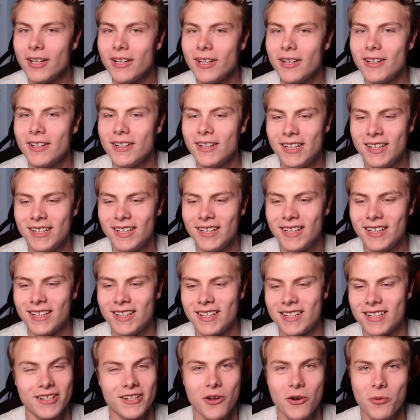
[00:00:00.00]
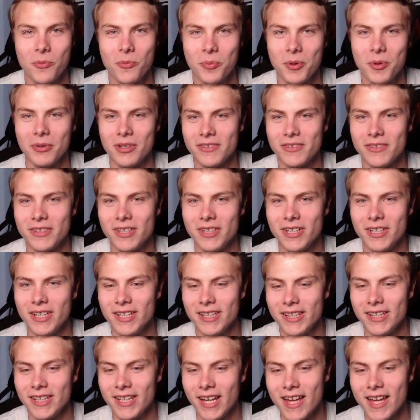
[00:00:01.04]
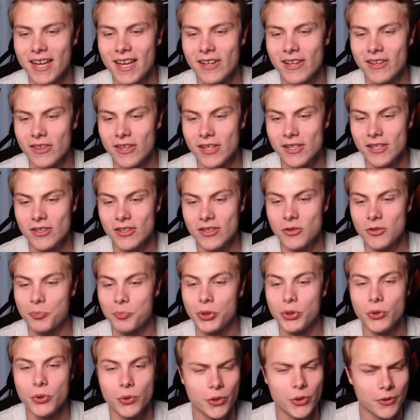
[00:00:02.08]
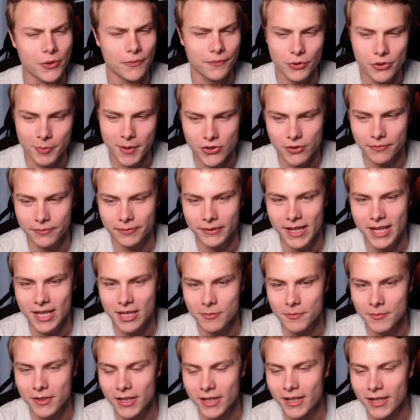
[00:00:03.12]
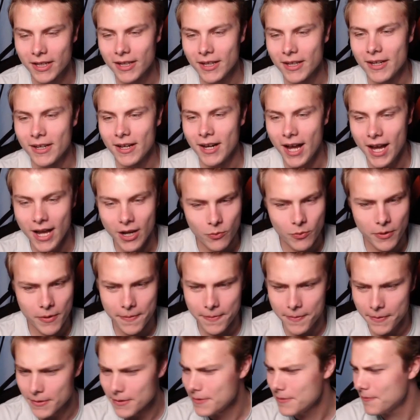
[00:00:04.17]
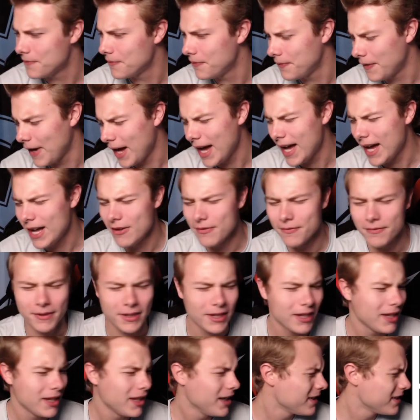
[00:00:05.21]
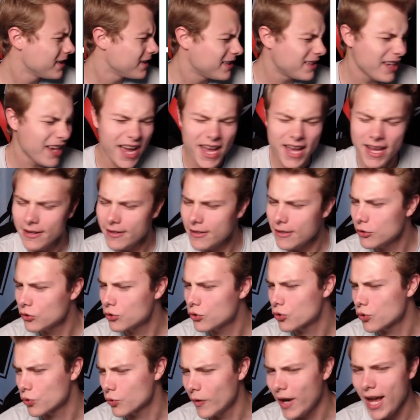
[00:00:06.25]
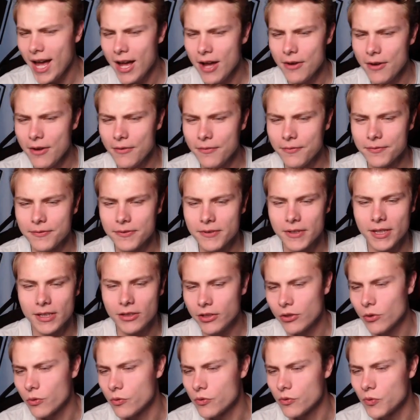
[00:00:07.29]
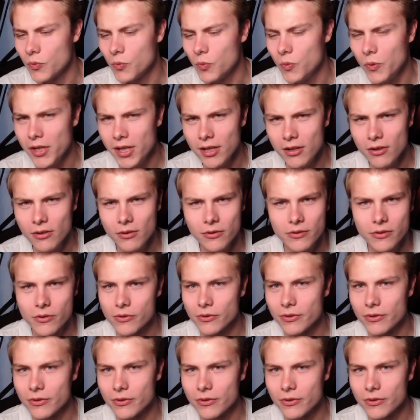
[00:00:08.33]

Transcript: Because I know people have done that. This beautiful Spectra Flamed Highway 35 side draft. And look at those wheels. Those are